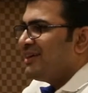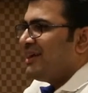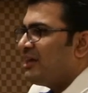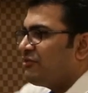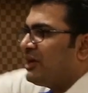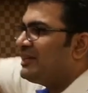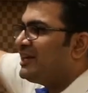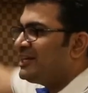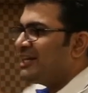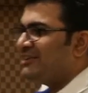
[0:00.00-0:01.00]
and
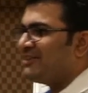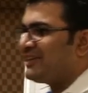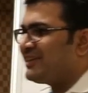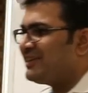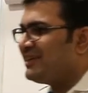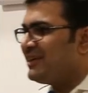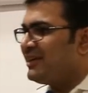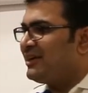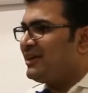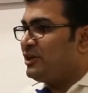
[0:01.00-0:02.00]
finally deliver.
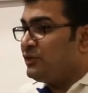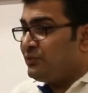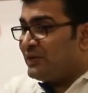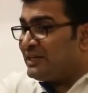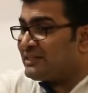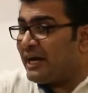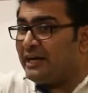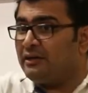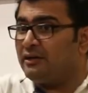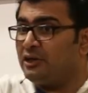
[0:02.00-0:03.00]
If we
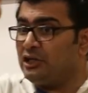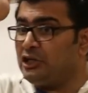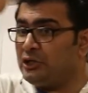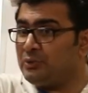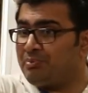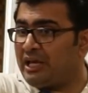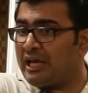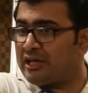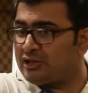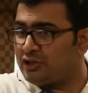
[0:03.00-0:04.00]
decide
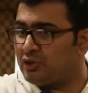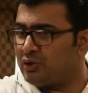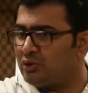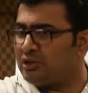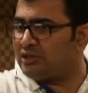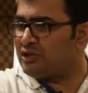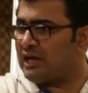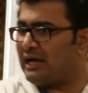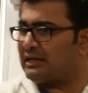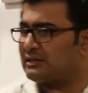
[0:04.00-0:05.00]
Priyesh you do this
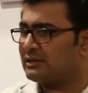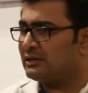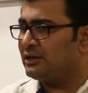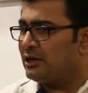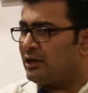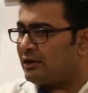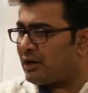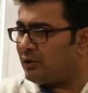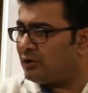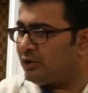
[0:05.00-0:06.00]
task,
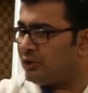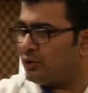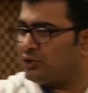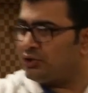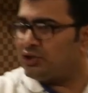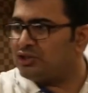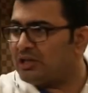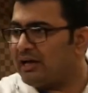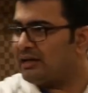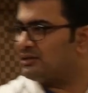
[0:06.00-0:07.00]
Rahul you do this
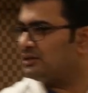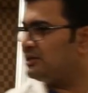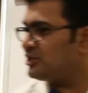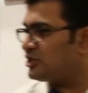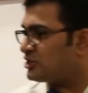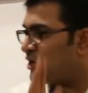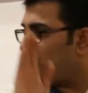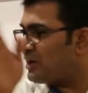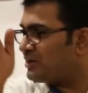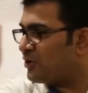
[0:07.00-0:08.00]
task, this is
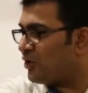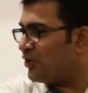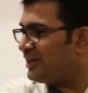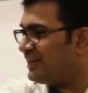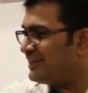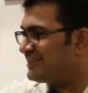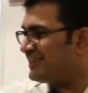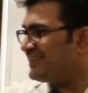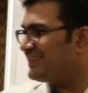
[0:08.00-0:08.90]
now a coordination,